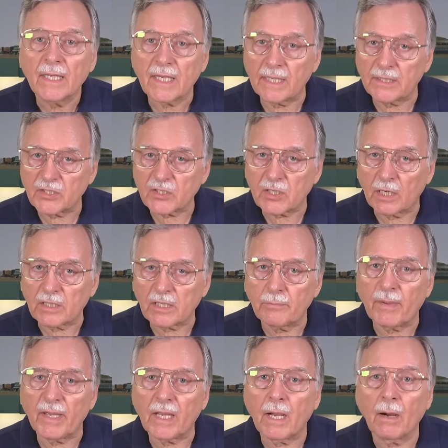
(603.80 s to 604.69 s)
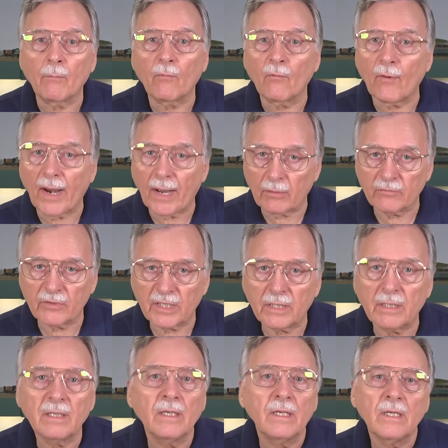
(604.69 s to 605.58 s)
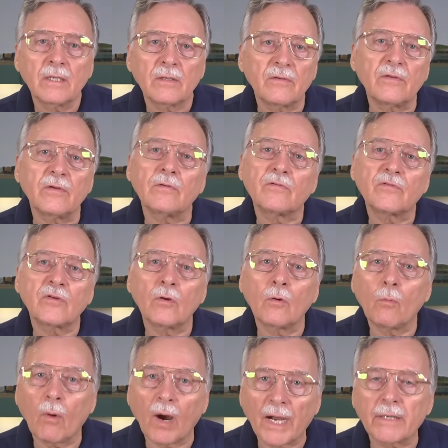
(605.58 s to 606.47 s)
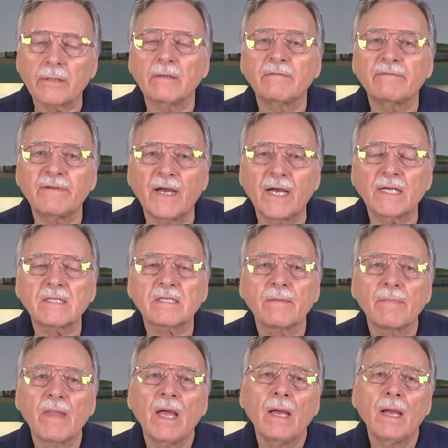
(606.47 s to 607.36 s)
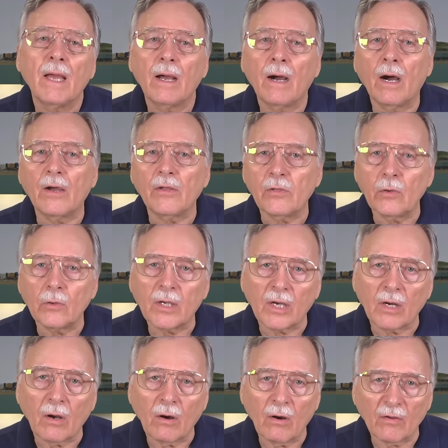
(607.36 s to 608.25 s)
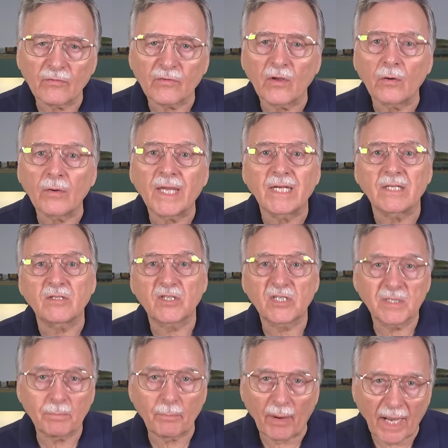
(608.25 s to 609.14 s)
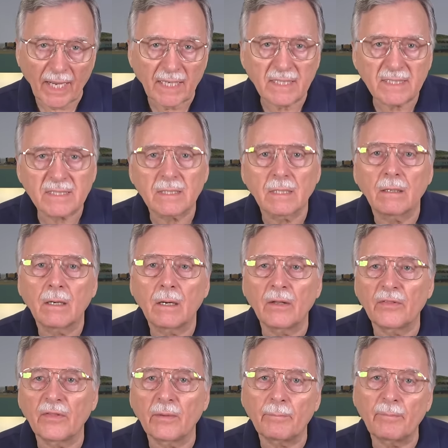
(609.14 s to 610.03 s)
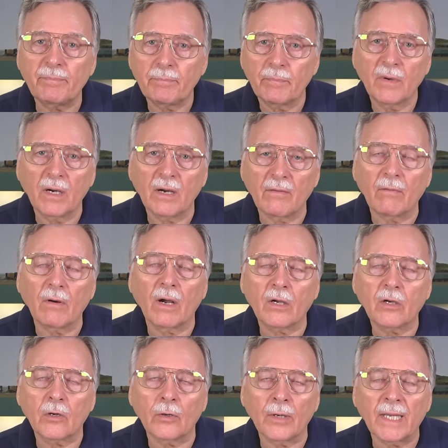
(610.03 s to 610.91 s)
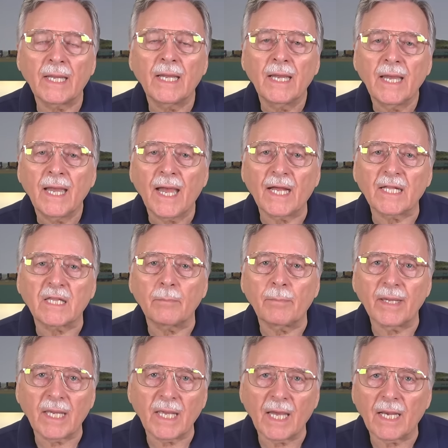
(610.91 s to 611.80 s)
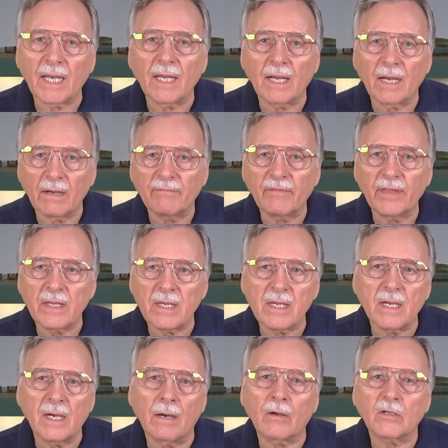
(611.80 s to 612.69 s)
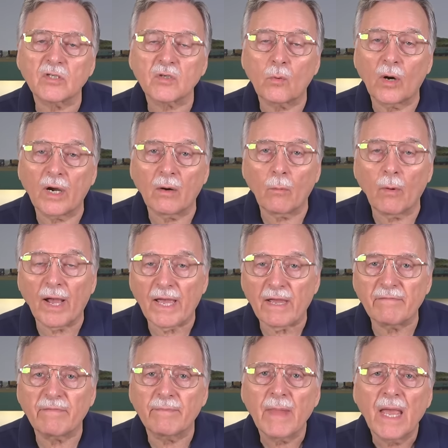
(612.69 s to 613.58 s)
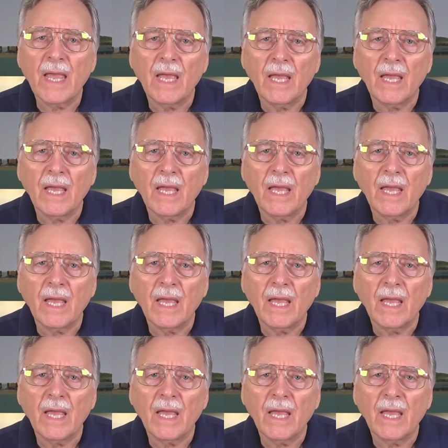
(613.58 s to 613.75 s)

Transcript: can start to become rounded due to wire effects. Uh, you can also get spikes on the uh, occurring at the beginning of the uh, square wave.